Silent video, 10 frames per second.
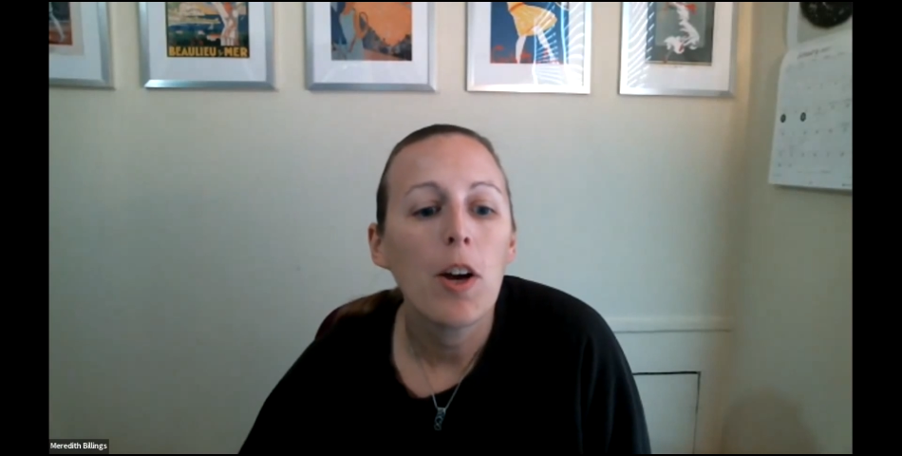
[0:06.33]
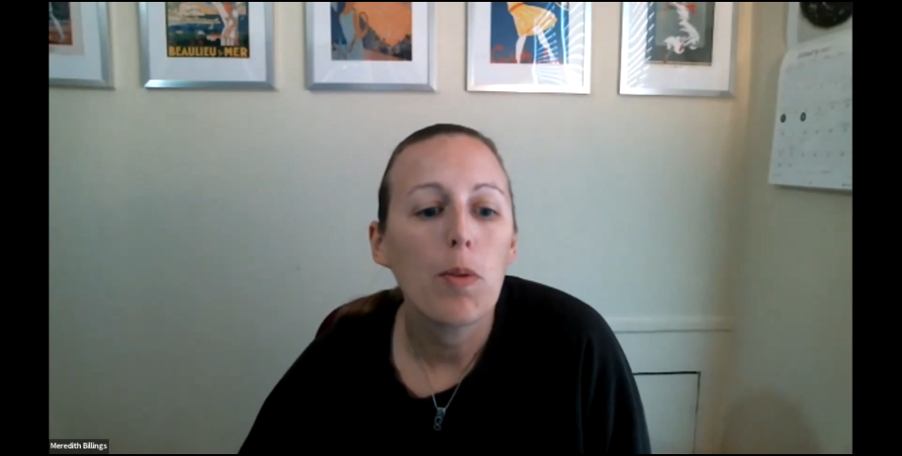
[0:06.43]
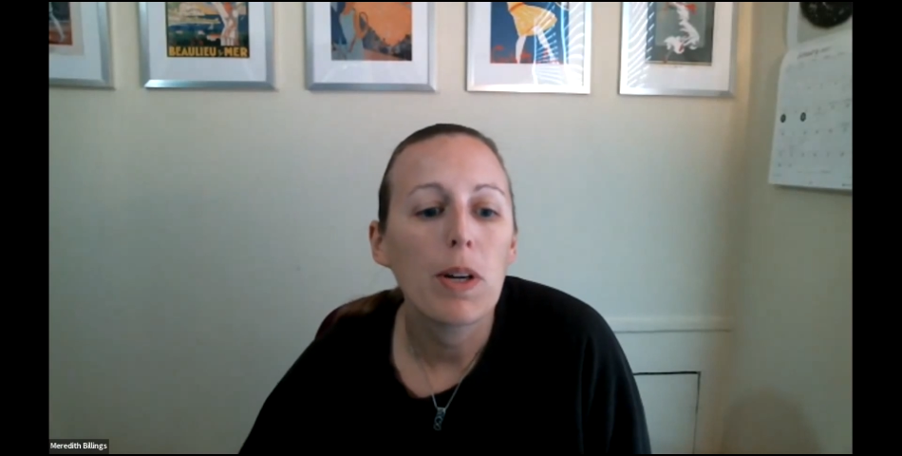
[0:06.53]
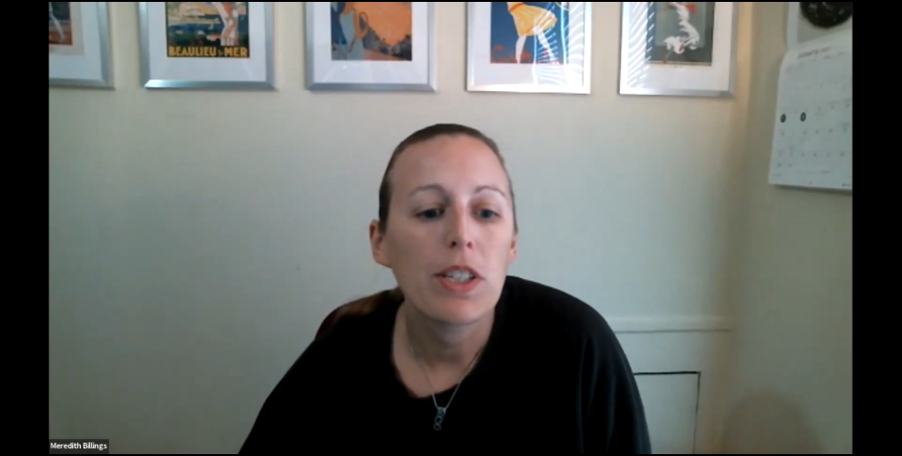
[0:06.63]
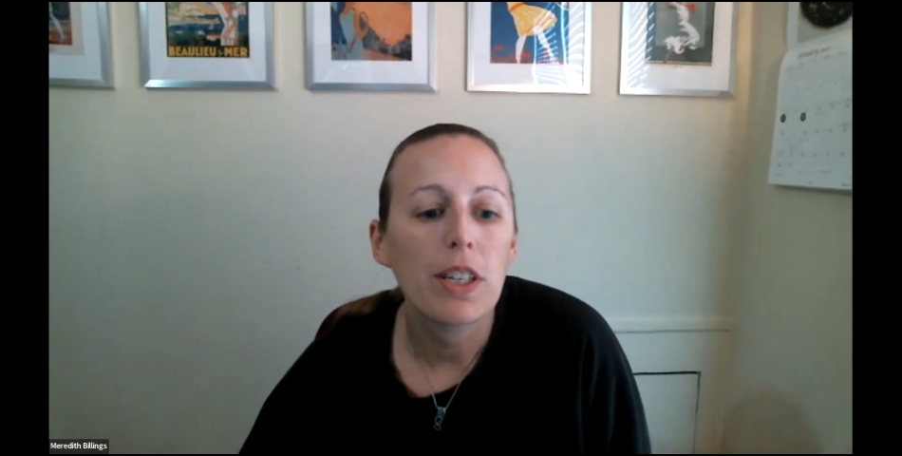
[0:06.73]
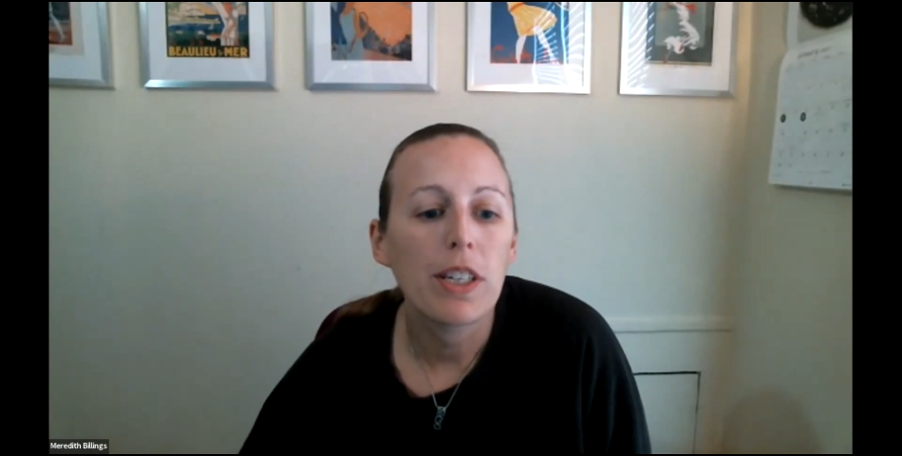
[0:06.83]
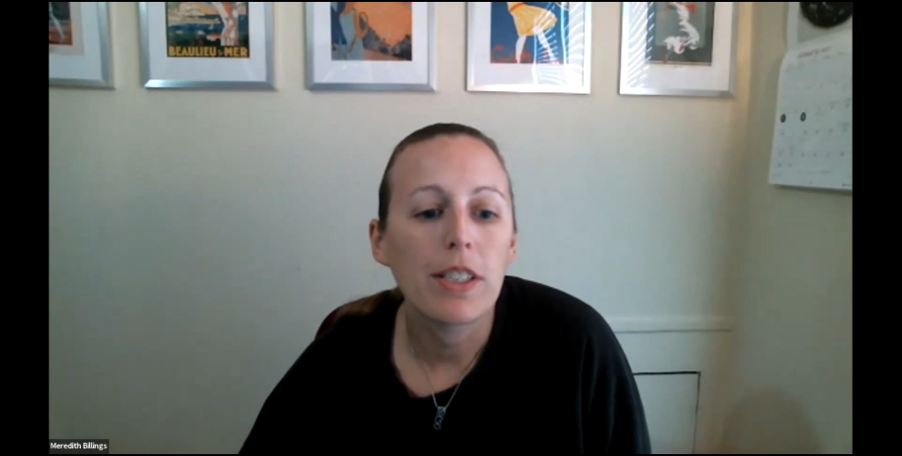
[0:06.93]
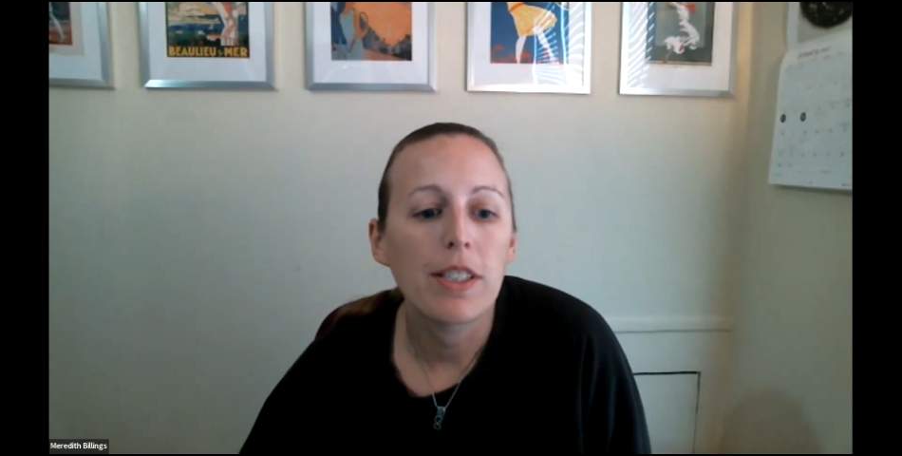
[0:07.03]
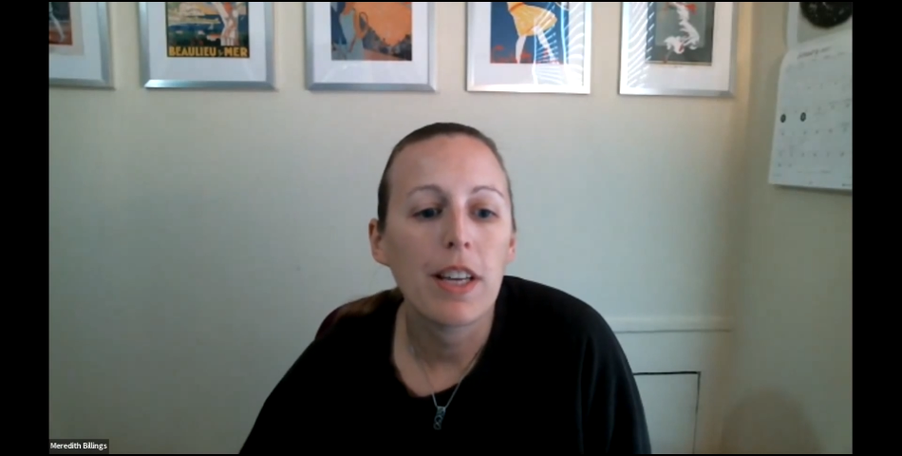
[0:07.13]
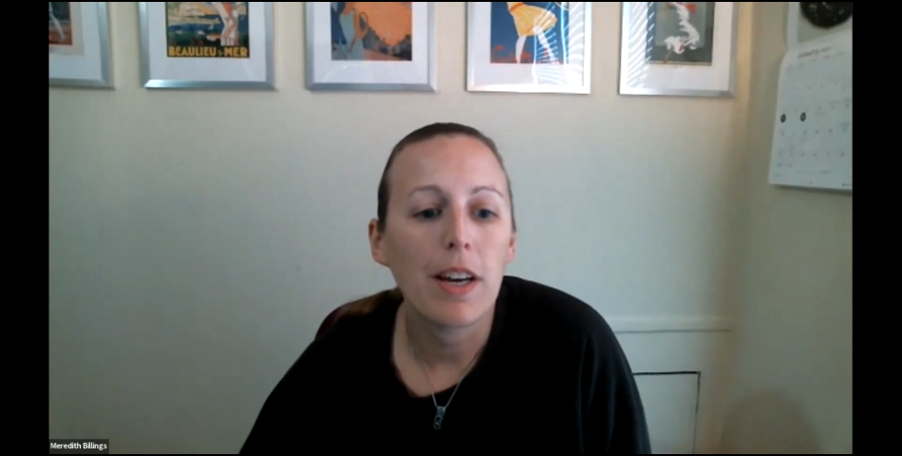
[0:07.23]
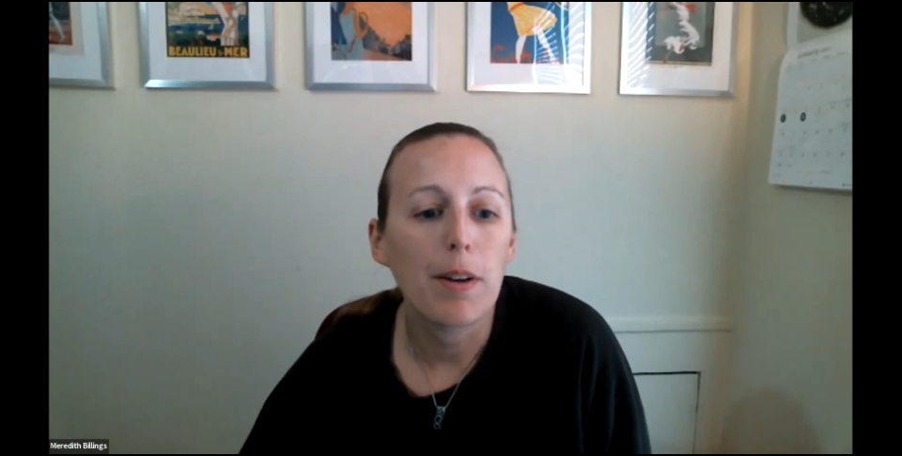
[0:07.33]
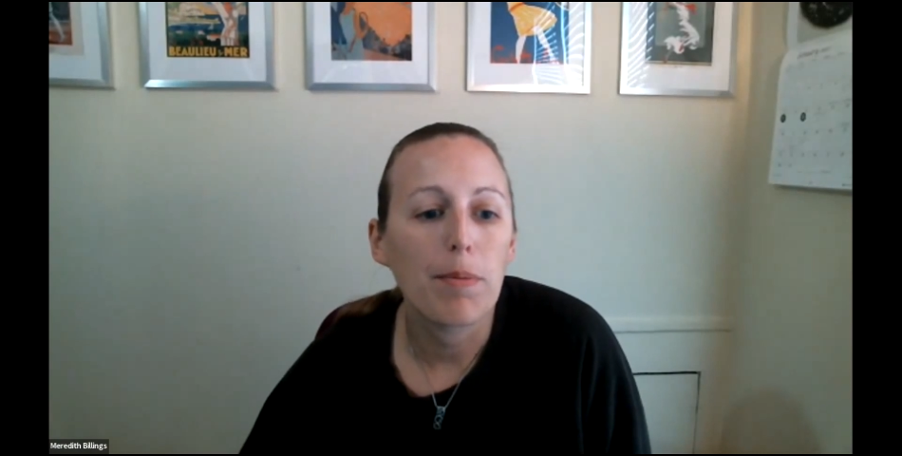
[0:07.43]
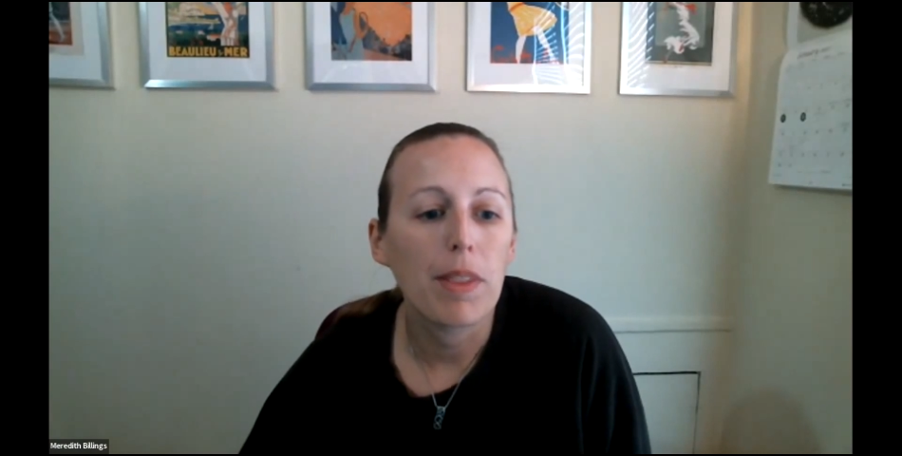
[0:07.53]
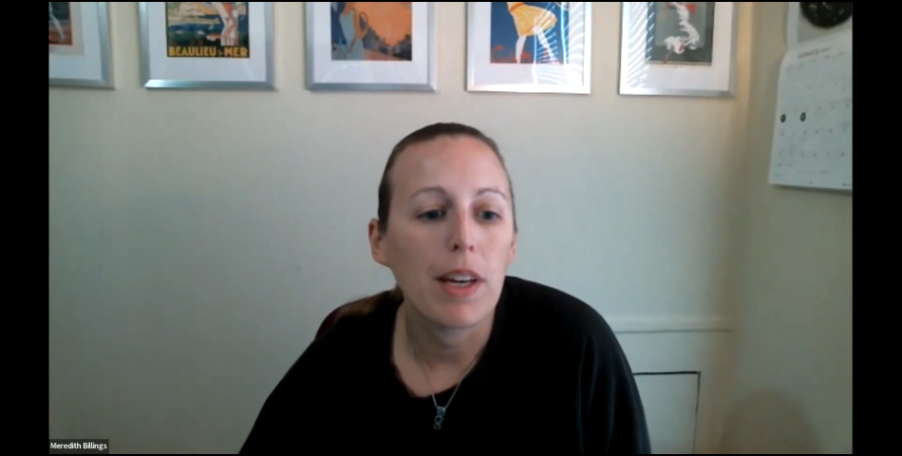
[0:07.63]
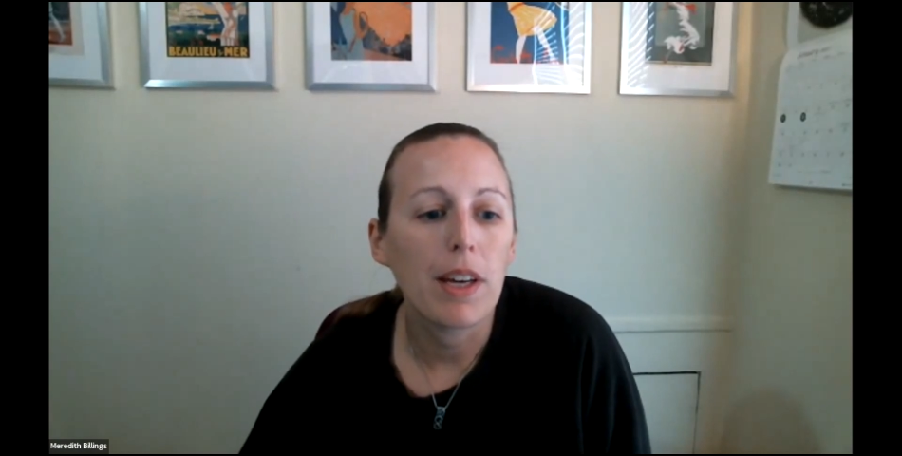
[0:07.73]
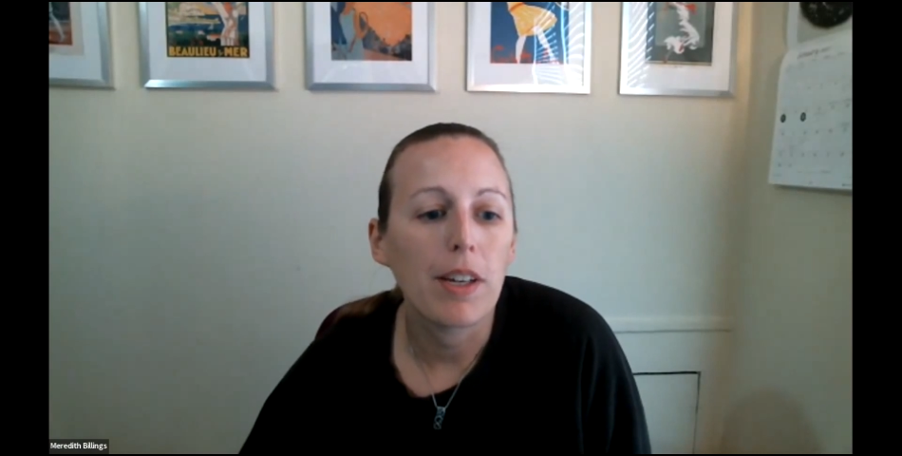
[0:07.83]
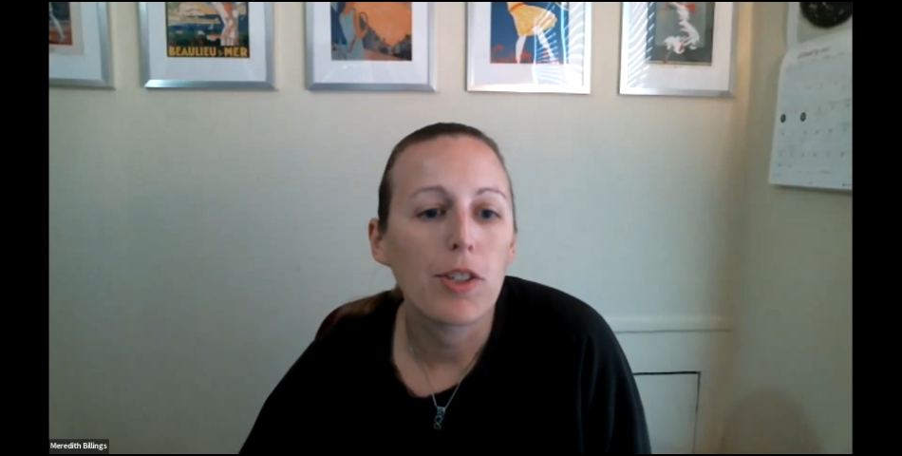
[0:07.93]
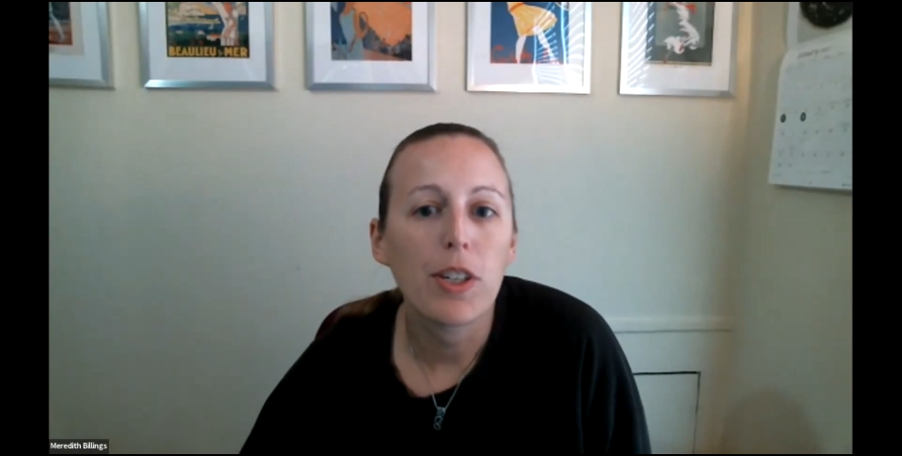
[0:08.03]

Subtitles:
which is the